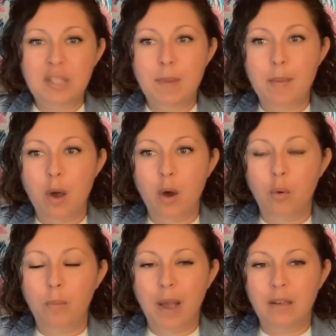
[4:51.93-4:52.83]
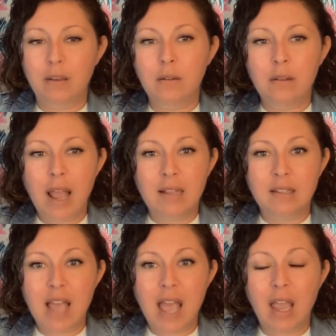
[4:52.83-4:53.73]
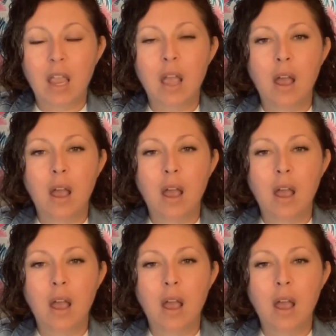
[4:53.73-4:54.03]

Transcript: memo button and say,